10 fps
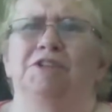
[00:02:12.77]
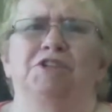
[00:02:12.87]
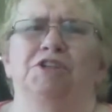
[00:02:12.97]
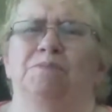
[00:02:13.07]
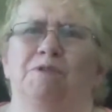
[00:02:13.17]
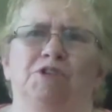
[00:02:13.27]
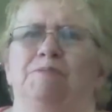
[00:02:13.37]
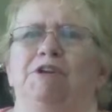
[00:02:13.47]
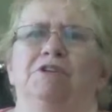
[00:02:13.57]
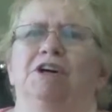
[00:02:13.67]
this is supposed
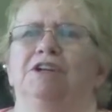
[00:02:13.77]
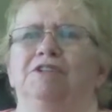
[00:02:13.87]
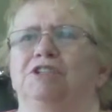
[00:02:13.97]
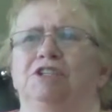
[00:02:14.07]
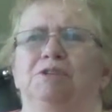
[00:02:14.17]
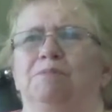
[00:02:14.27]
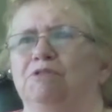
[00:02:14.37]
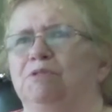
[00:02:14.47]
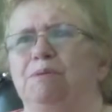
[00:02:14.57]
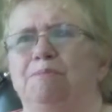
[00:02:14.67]
to be good and this is
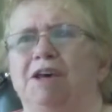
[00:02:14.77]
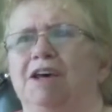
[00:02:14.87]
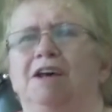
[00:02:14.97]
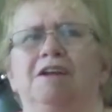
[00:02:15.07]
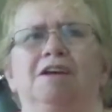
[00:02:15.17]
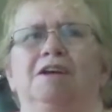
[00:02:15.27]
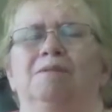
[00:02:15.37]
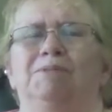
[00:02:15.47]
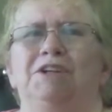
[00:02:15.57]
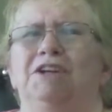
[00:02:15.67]
supposed to be bad,
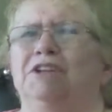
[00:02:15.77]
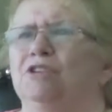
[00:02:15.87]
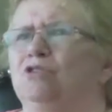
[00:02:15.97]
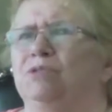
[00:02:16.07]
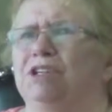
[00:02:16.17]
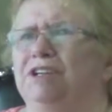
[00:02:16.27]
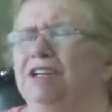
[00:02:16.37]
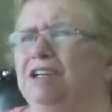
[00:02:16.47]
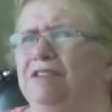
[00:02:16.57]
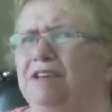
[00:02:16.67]
but none of those really
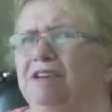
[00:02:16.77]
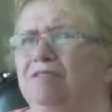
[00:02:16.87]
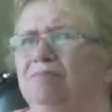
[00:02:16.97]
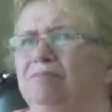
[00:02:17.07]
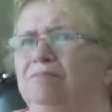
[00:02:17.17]
did anything.